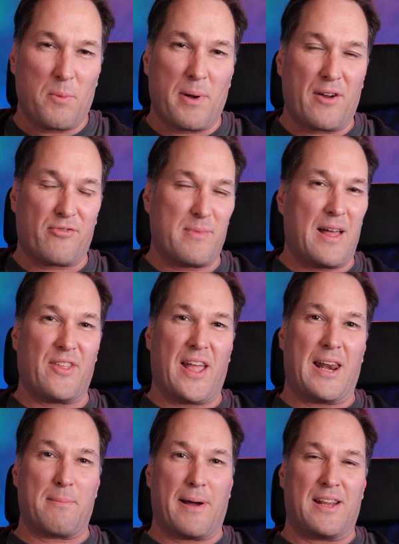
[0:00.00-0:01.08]
But apart from that, the
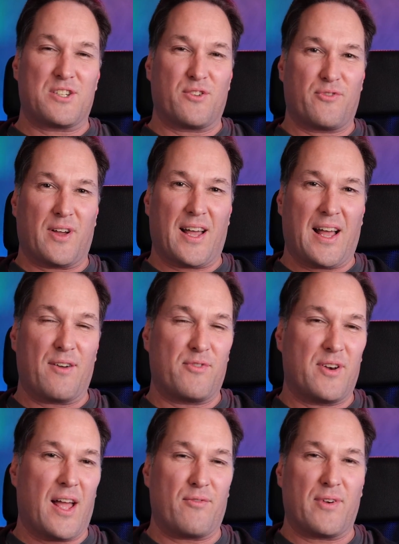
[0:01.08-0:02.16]
animators
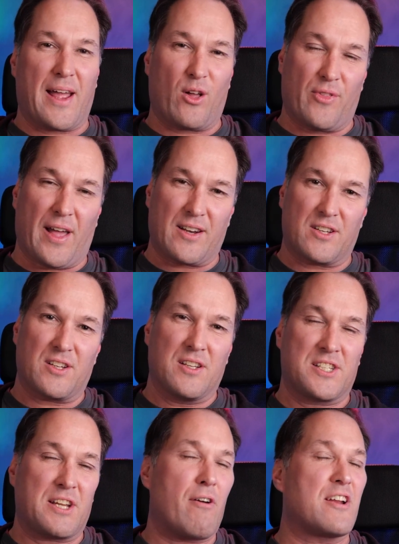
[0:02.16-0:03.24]
have nailed that
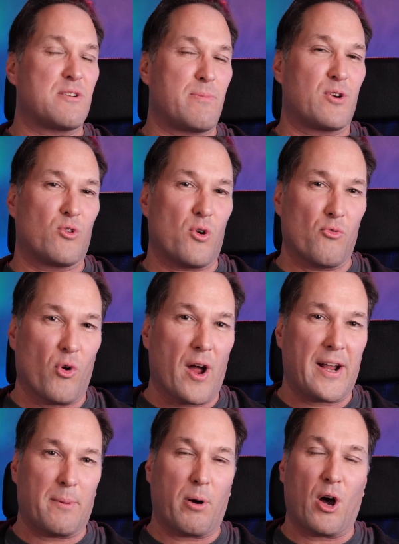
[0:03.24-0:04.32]
stereotypical
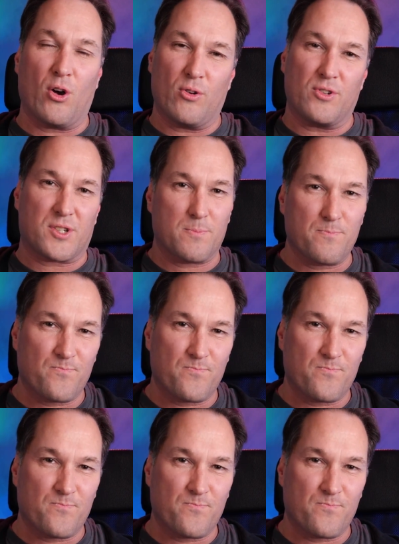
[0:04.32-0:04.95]
Riker pose.